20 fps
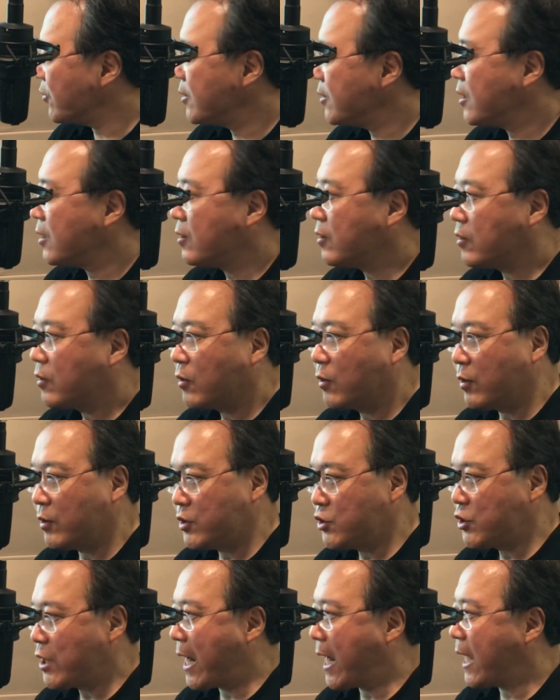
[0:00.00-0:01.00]
theater or
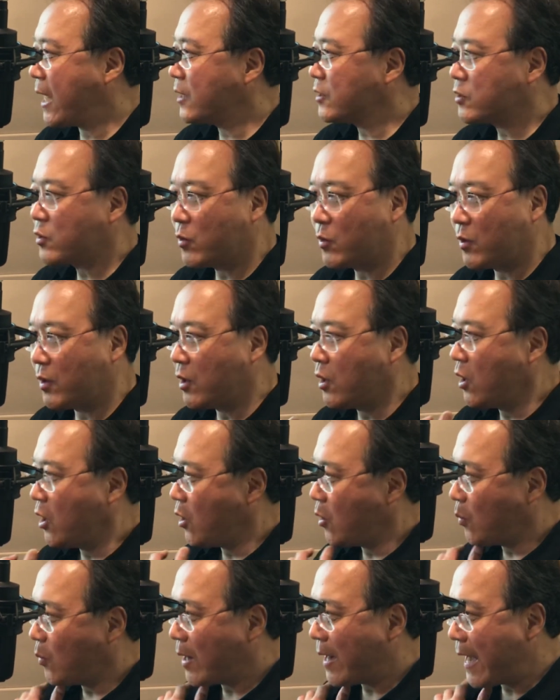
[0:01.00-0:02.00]
jazz or
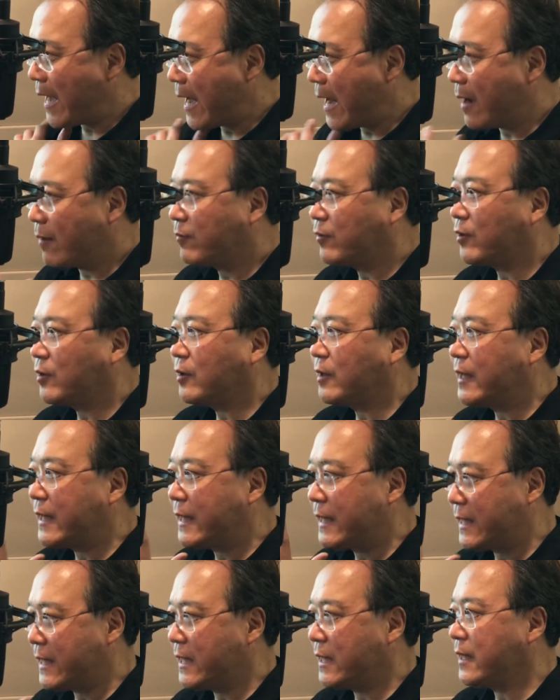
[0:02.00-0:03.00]
whatever,
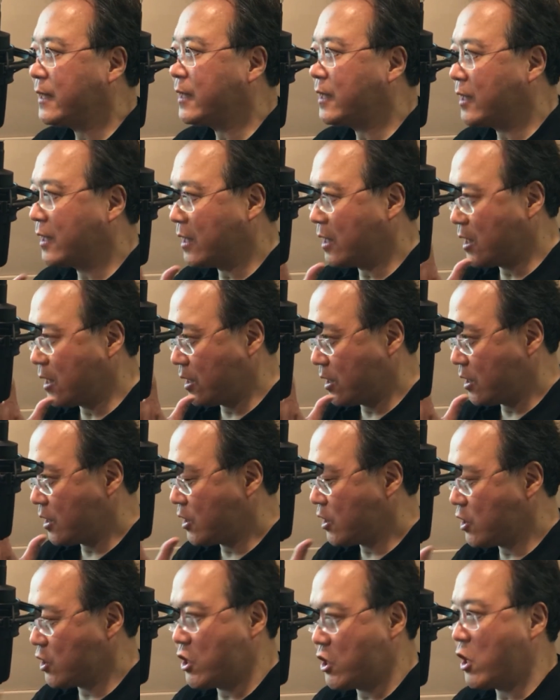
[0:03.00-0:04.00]
he
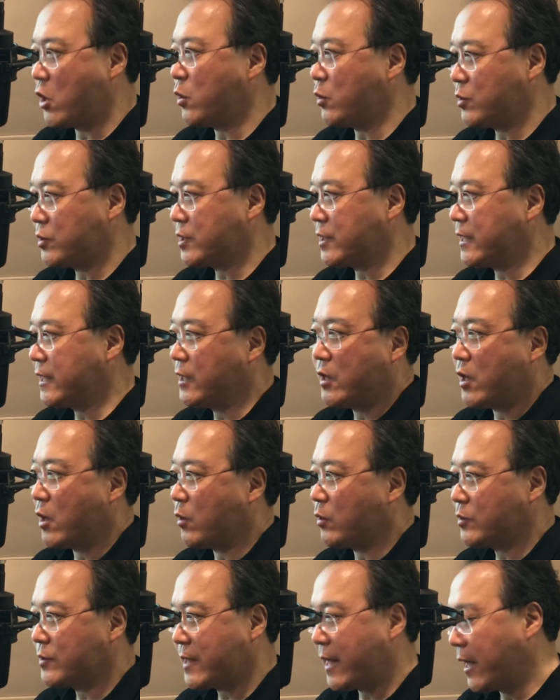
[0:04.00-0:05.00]
knows
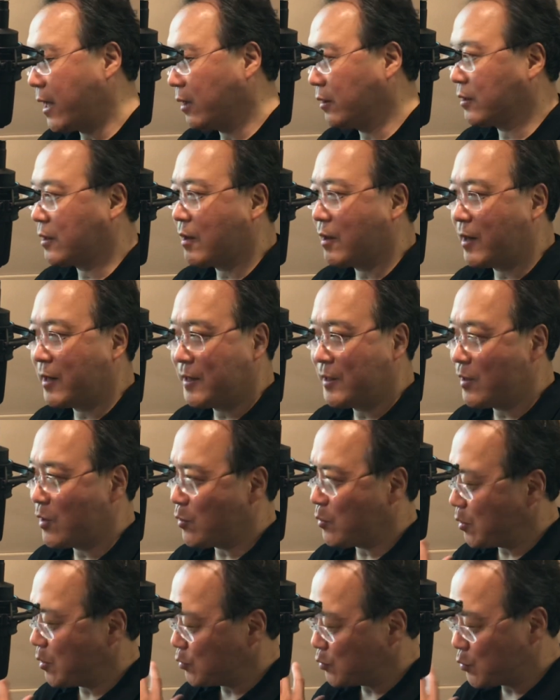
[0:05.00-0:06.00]
Elgar, he
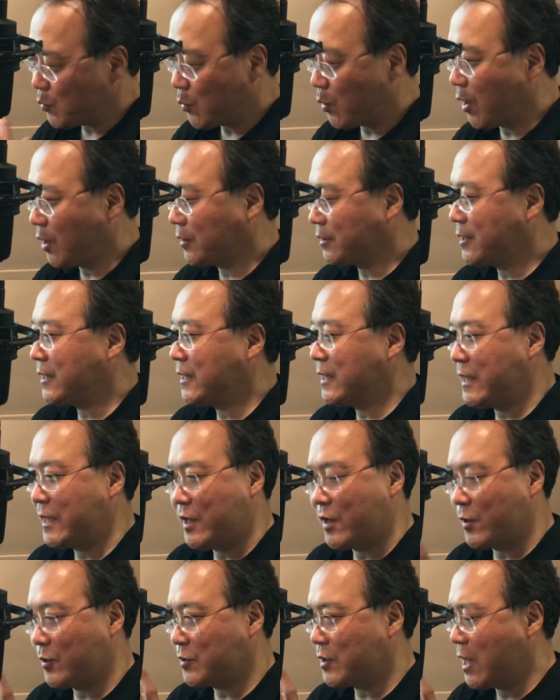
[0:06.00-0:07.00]
knows Walton,
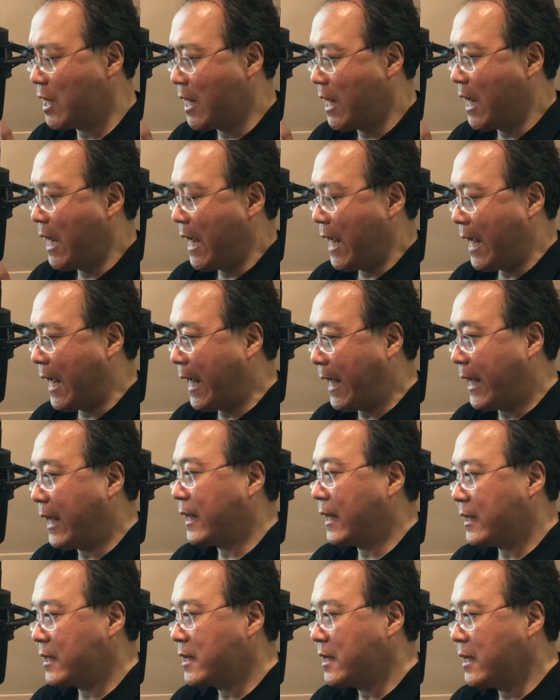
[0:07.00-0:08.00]

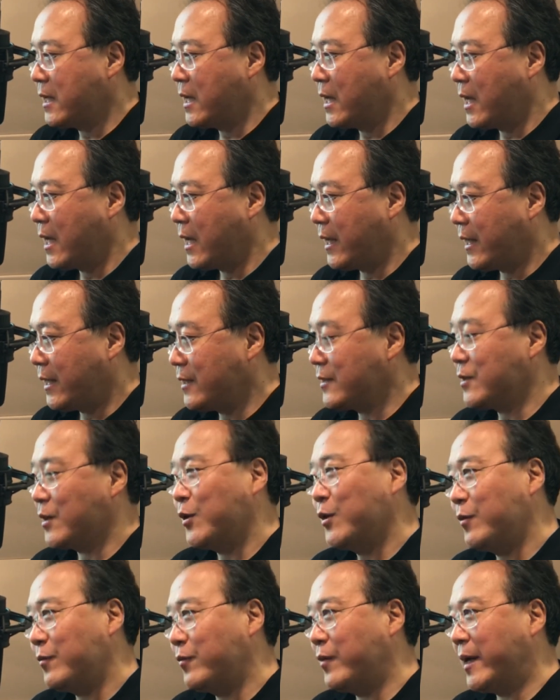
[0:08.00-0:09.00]
and he's a
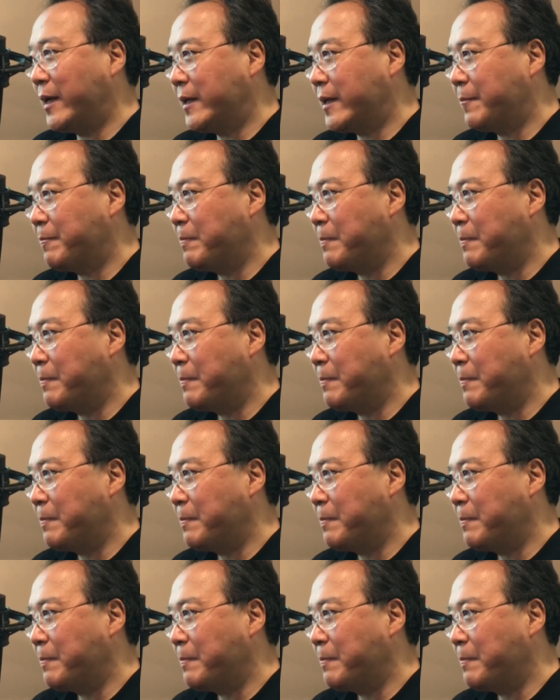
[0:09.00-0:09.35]
good friend.